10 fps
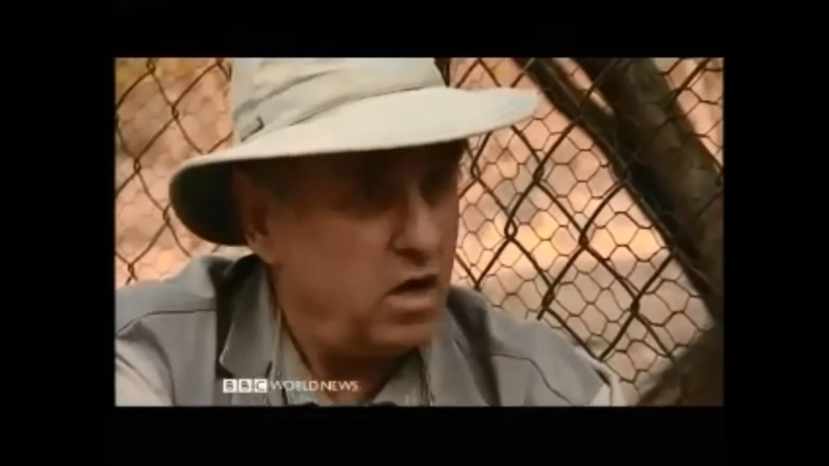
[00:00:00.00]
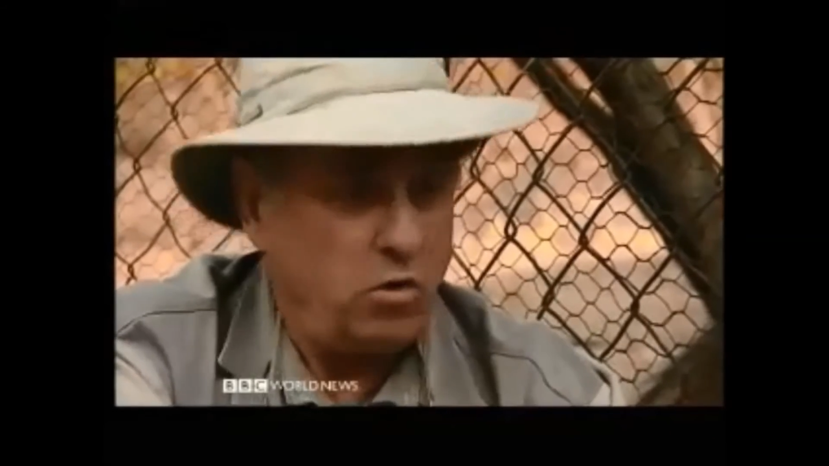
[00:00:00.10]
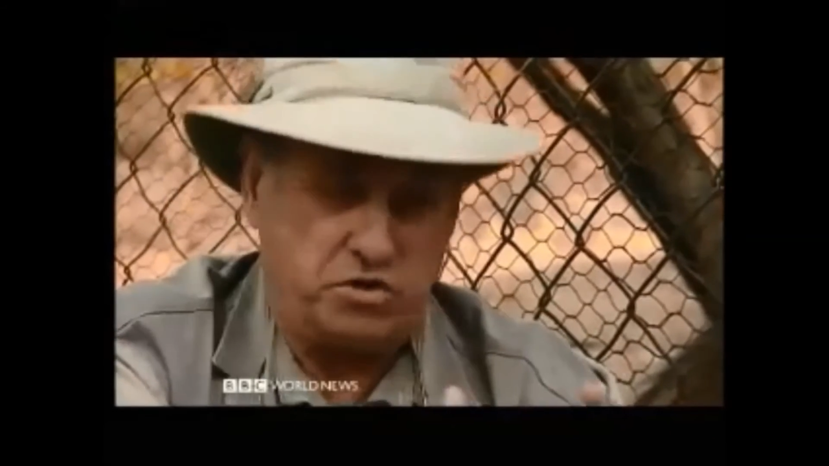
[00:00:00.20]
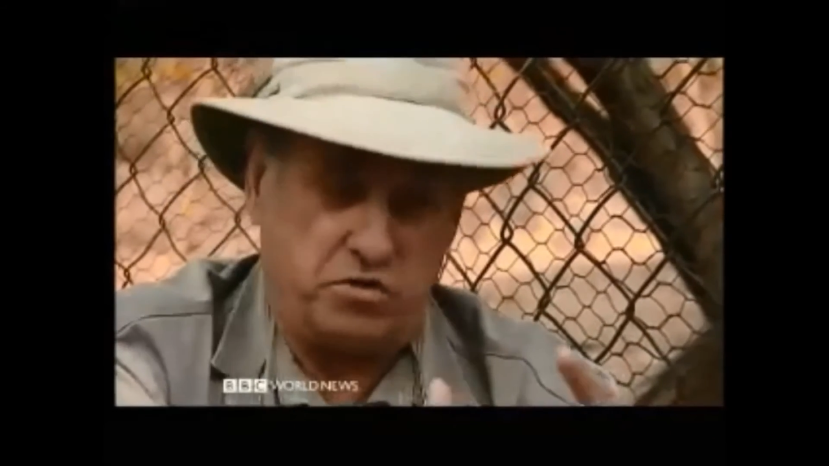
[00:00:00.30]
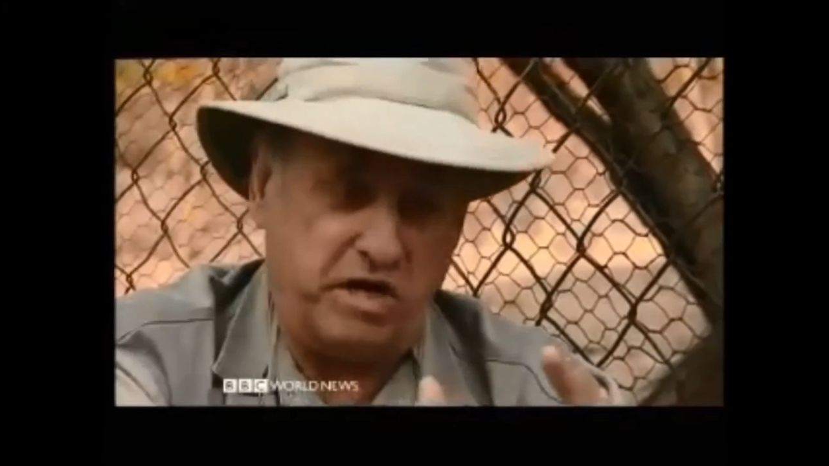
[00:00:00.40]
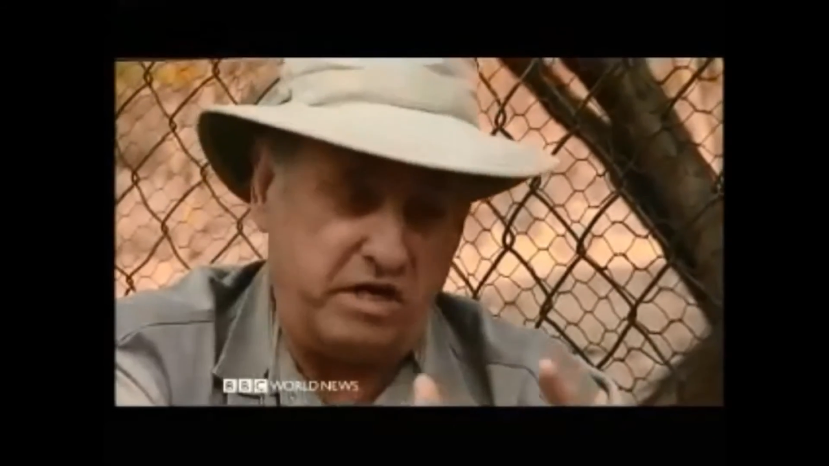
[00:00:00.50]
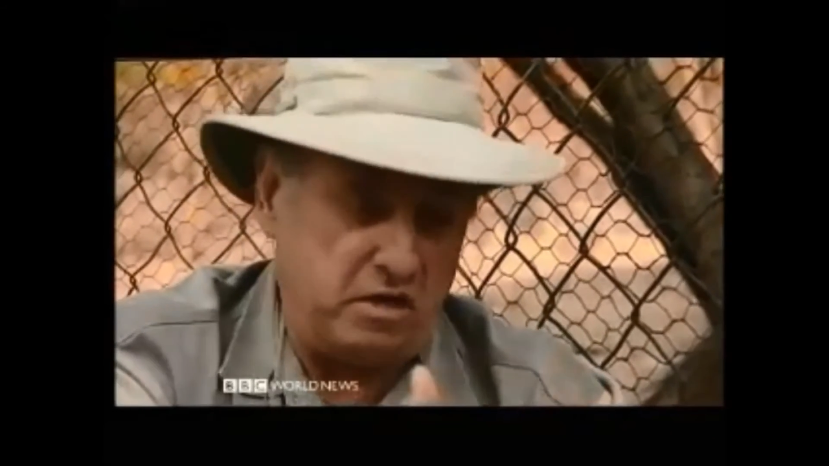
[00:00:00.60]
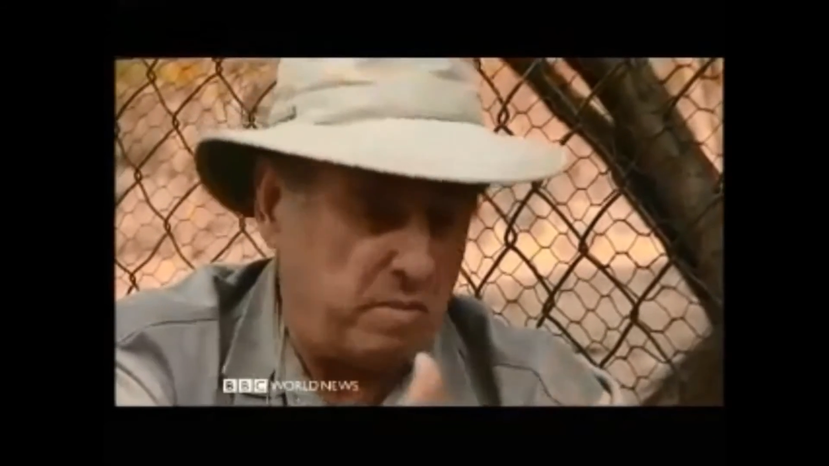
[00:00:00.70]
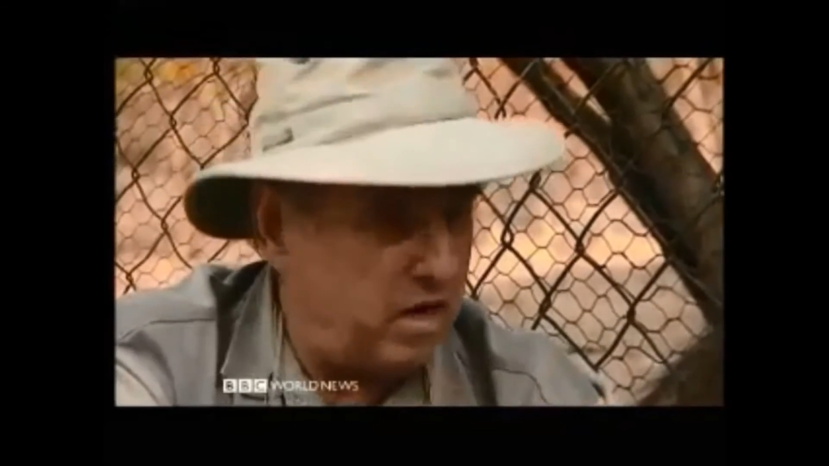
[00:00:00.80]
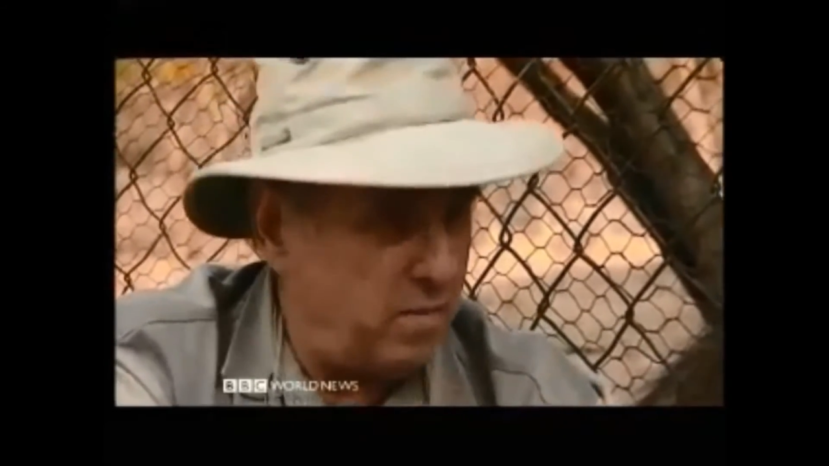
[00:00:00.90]
Because already
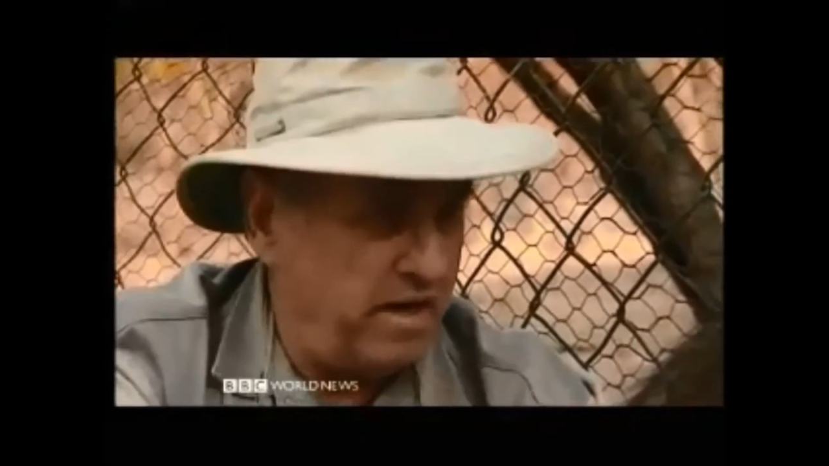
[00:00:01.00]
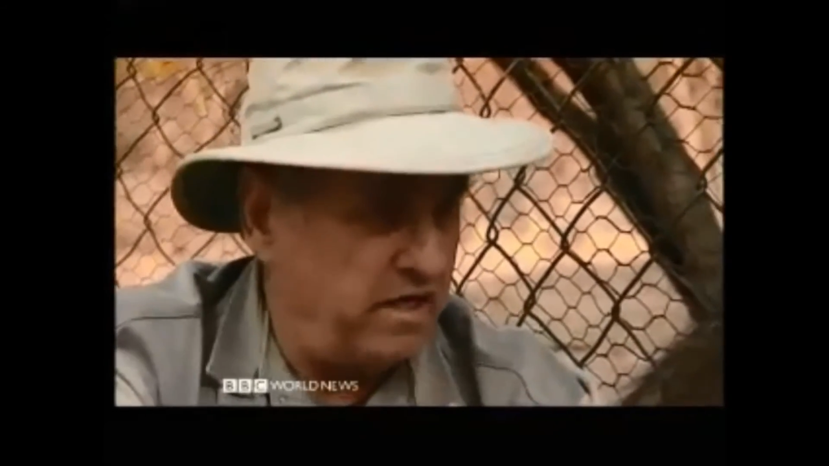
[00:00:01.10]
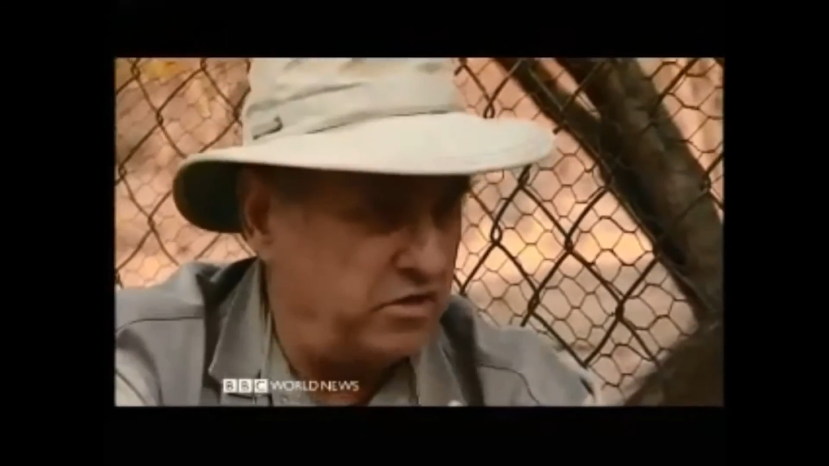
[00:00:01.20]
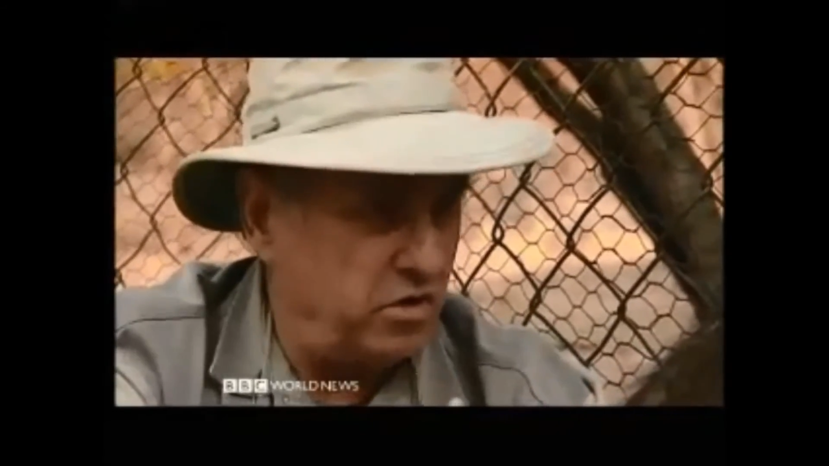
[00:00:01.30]
Samango Monkey's